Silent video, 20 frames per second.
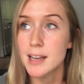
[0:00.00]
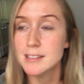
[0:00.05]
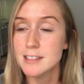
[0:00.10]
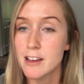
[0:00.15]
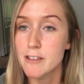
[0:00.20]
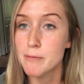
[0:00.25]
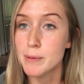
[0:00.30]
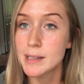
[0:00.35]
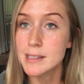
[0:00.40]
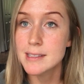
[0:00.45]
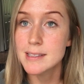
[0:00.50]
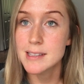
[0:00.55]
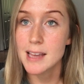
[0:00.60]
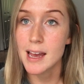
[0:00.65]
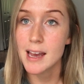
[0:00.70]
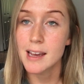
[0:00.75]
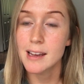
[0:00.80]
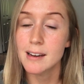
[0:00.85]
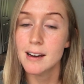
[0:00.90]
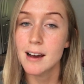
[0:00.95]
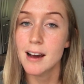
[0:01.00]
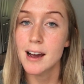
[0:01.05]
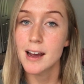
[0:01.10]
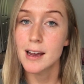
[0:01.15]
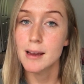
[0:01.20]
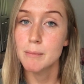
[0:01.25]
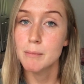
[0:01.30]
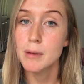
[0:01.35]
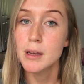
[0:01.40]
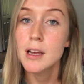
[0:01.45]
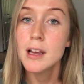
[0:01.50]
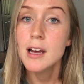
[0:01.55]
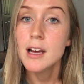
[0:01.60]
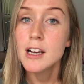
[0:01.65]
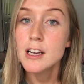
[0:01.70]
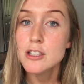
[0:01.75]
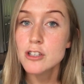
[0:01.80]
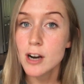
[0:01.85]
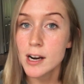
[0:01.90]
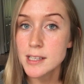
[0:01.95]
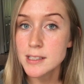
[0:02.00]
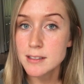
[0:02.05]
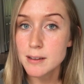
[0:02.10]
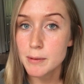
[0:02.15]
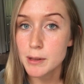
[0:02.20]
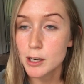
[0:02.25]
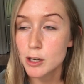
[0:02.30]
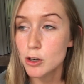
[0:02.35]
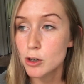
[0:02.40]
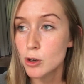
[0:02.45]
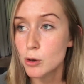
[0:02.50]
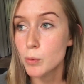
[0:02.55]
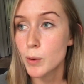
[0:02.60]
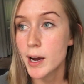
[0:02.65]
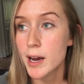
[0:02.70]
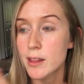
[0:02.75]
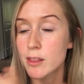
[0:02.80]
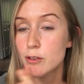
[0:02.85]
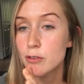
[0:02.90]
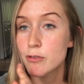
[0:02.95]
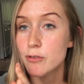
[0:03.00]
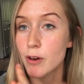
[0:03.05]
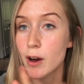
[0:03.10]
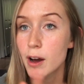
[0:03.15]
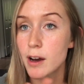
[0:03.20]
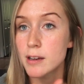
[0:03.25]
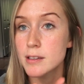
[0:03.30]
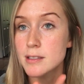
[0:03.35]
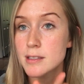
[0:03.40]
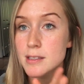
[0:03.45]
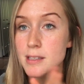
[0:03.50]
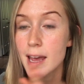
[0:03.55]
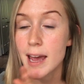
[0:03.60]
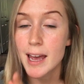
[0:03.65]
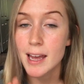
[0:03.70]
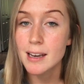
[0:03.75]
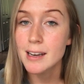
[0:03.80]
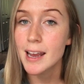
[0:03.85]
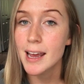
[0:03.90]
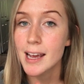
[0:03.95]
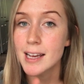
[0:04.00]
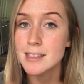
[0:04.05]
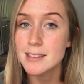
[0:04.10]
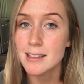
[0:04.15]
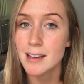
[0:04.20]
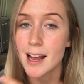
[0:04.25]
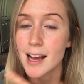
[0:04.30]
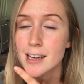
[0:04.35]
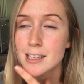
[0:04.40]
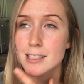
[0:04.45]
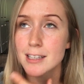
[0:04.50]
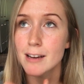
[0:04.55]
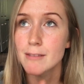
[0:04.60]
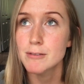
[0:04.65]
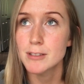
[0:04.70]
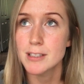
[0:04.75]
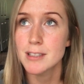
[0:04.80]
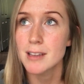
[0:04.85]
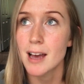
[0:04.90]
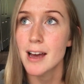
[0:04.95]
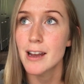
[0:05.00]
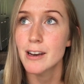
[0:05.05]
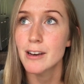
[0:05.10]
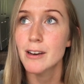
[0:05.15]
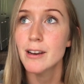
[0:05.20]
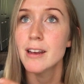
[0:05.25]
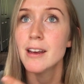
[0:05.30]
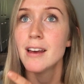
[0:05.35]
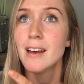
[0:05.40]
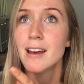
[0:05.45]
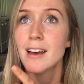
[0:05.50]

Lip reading: As I've been saying, I'm trying something new where the first 10 days, and actually I've decided